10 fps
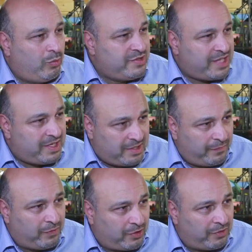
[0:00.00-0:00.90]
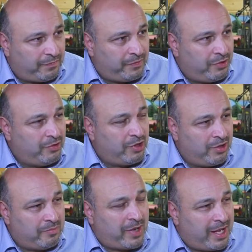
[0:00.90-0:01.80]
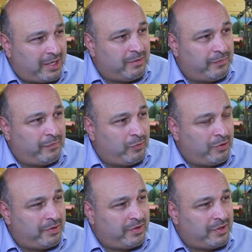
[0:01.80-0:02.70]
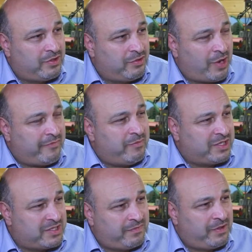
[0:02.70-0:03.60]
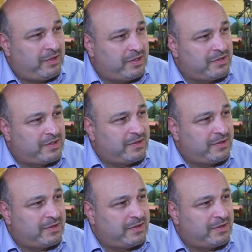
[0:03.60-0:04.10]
Was that difficult for you going back and forth? Did you have mixed feelings?